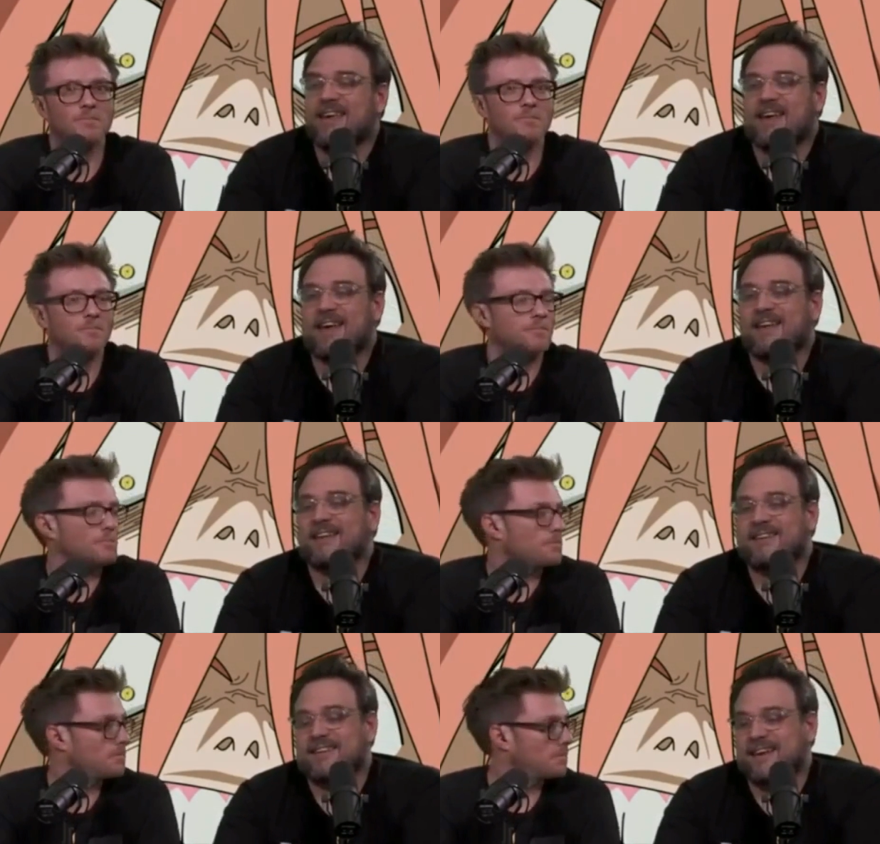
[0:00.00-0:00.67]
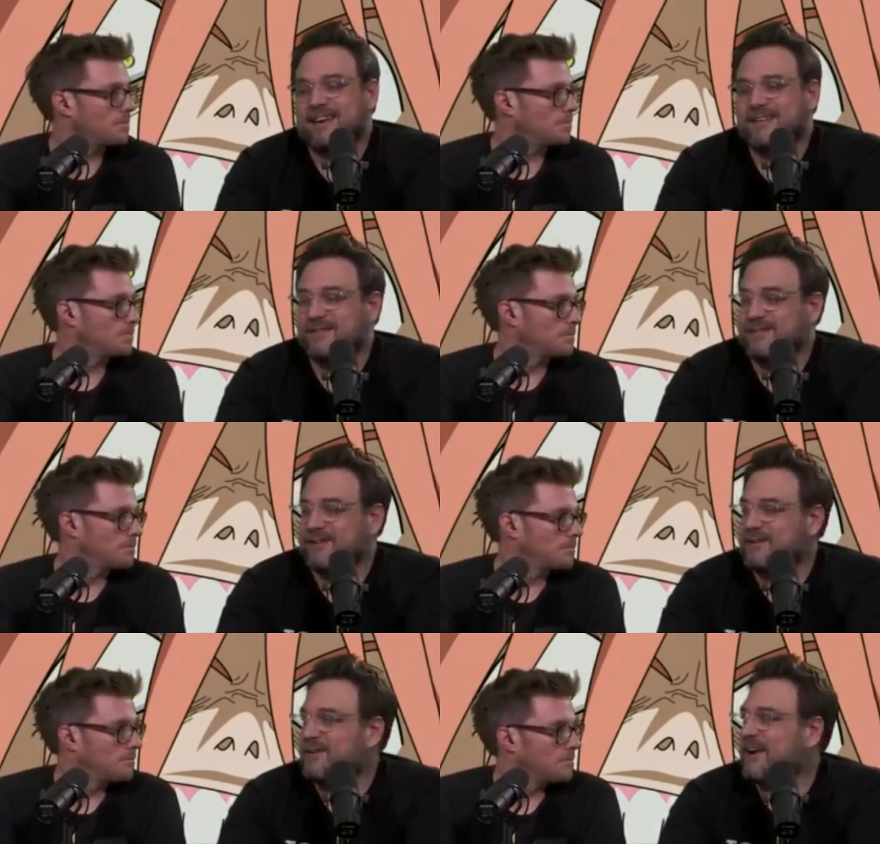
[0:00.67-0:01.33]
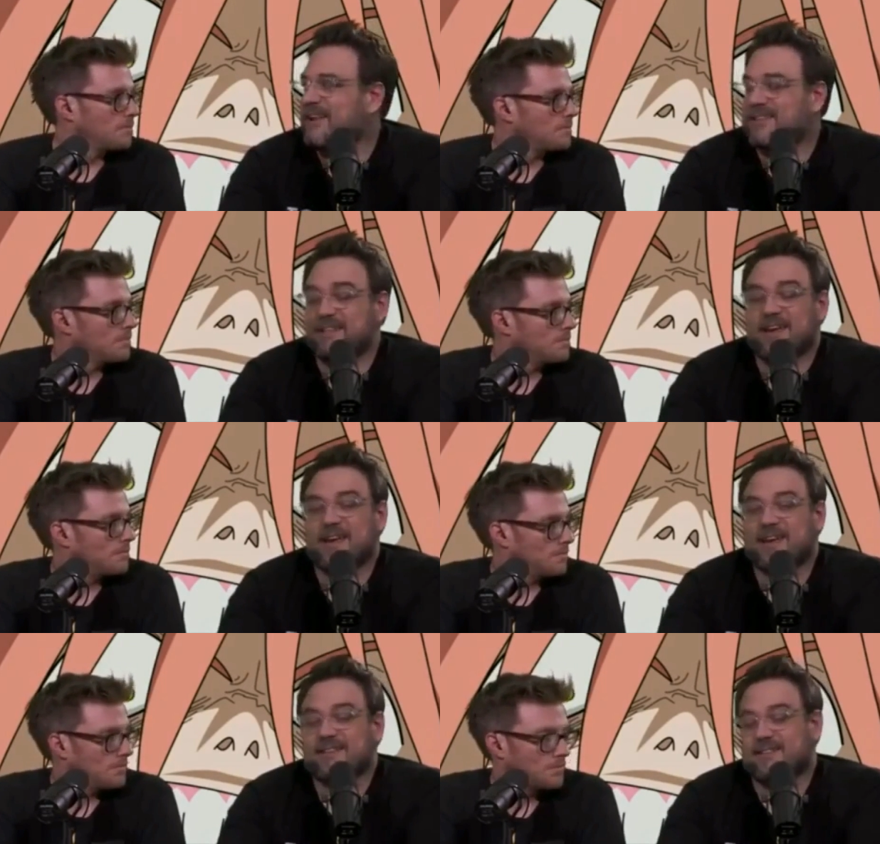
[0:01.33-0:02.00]
Speaker 1: And uh, to their credit,
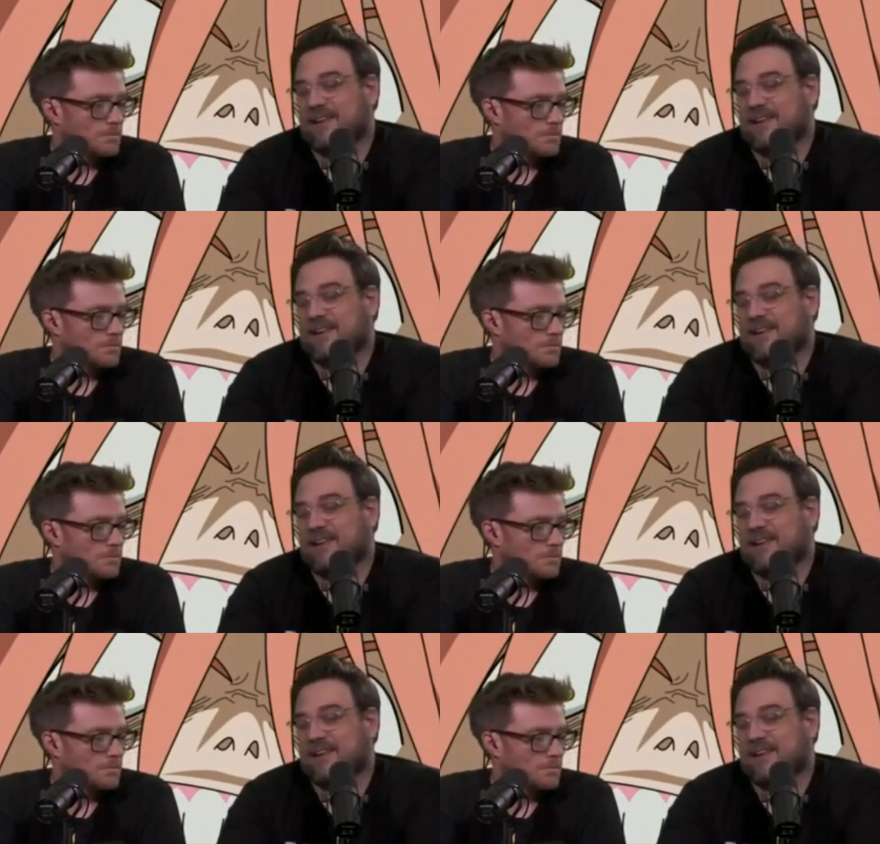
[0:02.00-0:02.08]
they